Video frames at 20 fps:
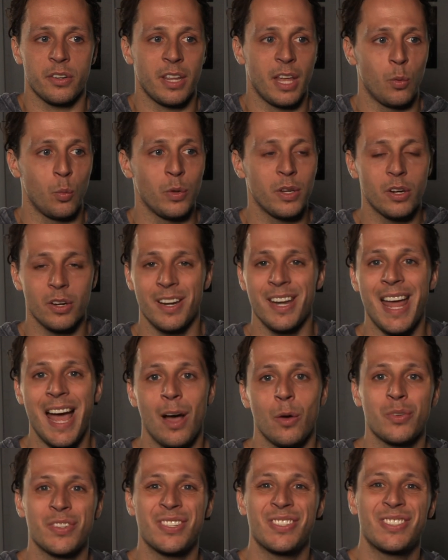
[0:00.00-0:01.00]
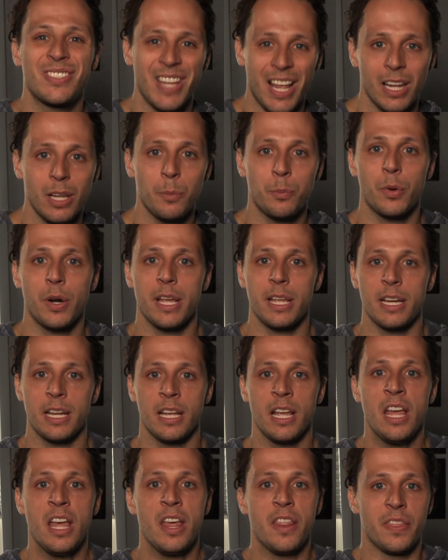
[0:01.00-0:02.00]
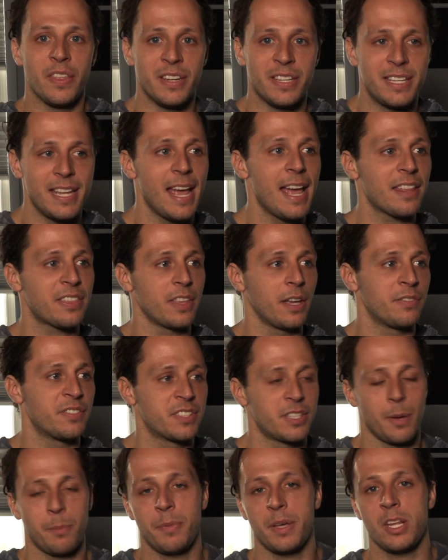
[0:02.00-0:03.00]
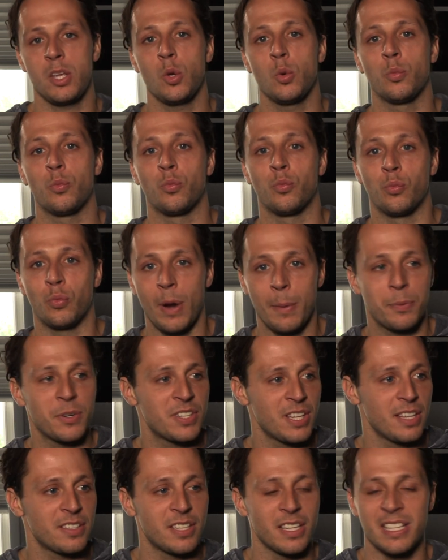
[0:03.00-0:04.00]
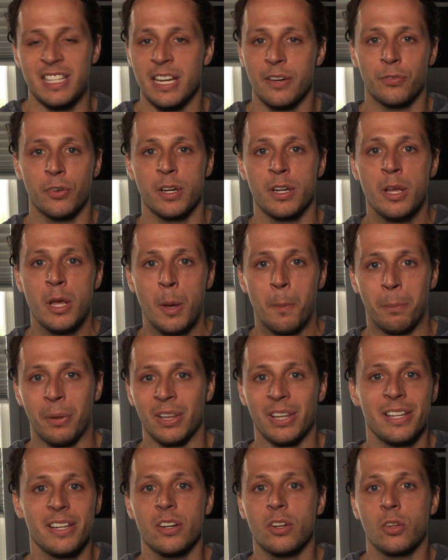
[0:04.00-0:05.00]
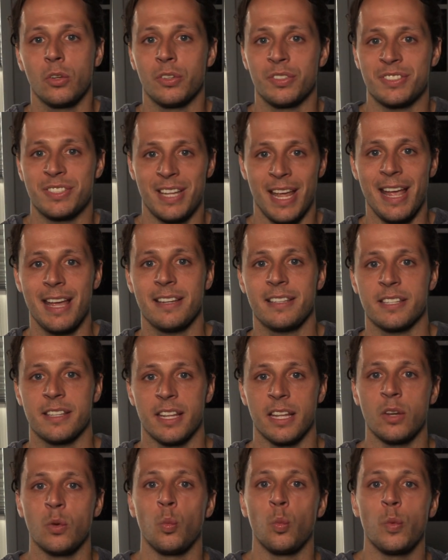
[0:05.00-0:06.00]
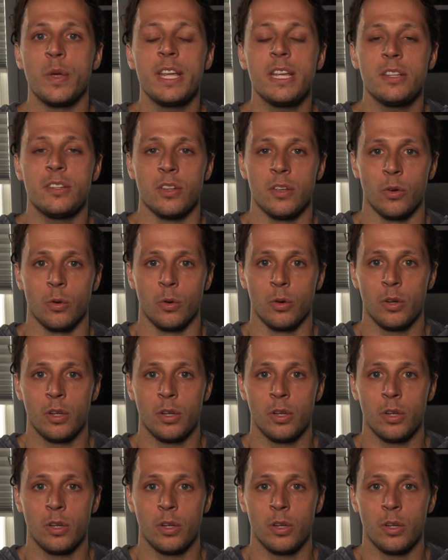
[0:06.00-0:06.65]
that we are now celebrating the death of somebody who represents a different political stance than we do?